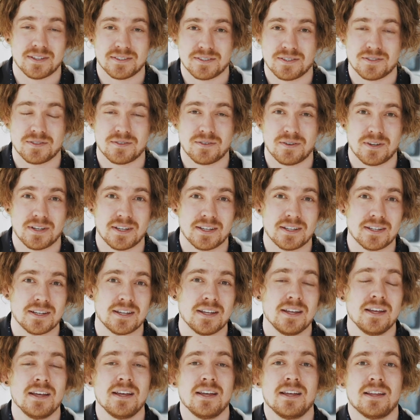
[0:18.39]
concentrate
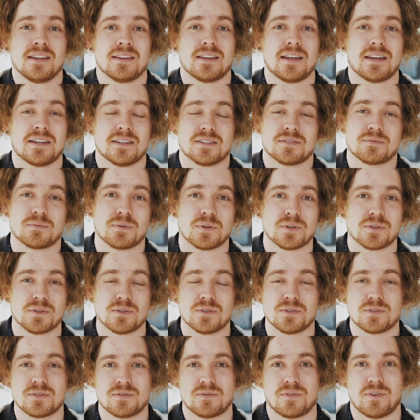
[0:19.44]
that is
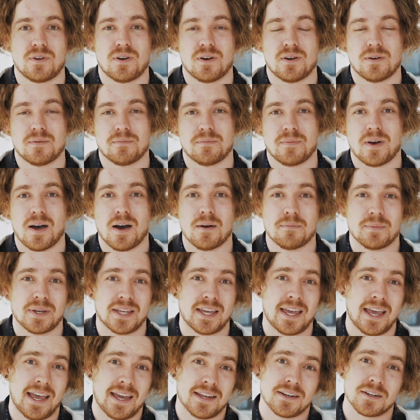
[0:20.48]
produced from a
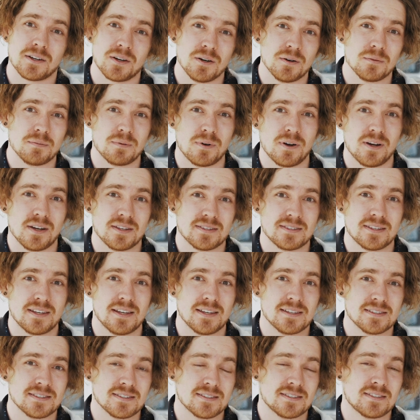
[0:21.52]
mechanical
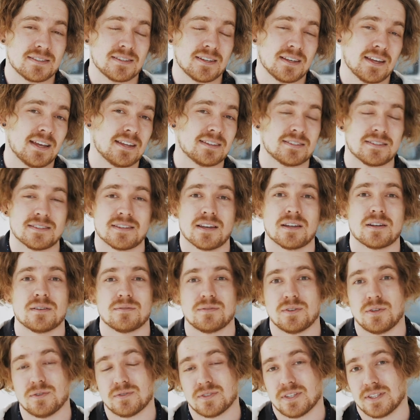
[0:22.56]
process instead
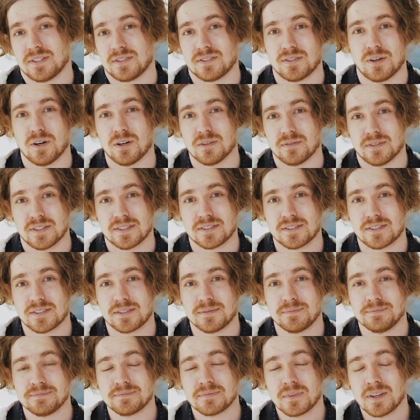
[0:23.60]
of using
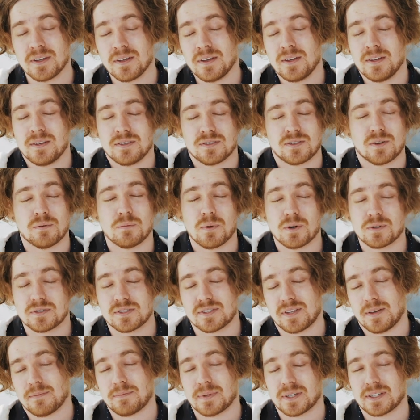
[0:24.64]
solvents. So
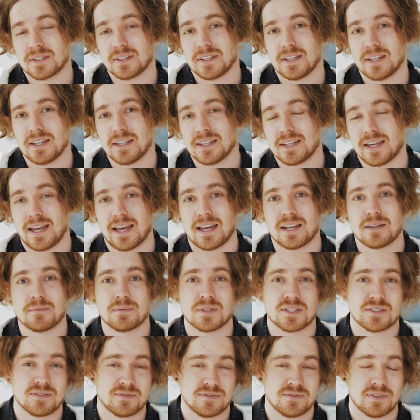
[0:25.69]
most typically,
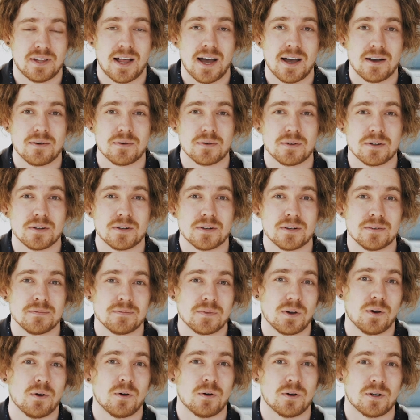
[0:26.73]
cannabis flower
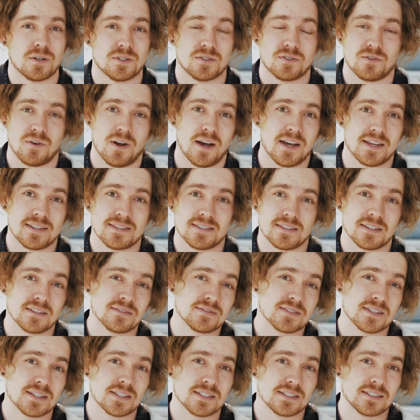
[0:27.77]
or dry
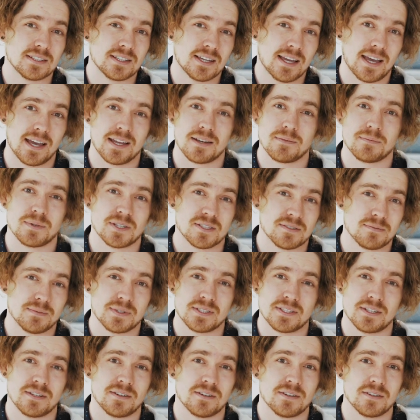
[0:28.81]
sifted cannabis
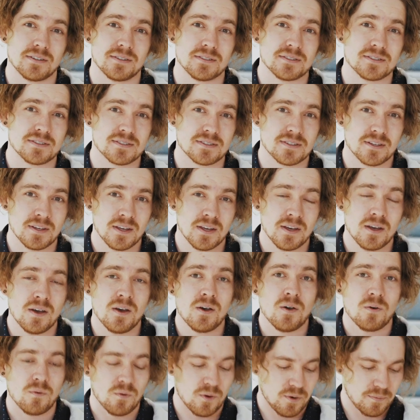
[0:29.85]
materials
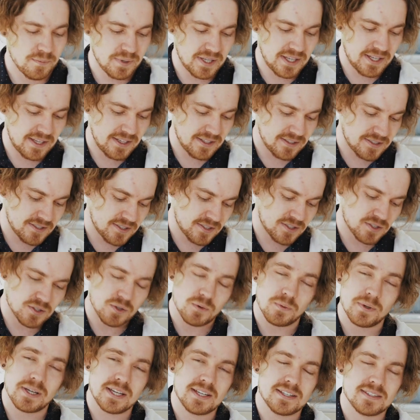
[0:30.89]
will be
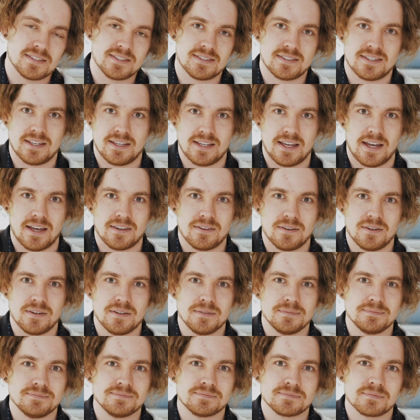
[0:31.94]
squeezed
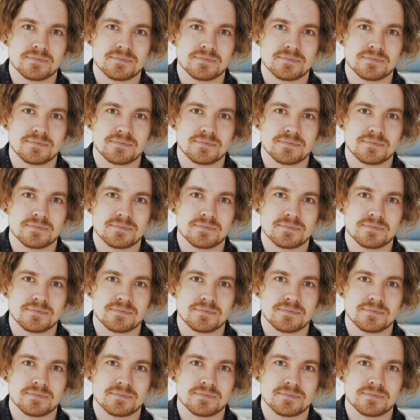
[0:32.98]
together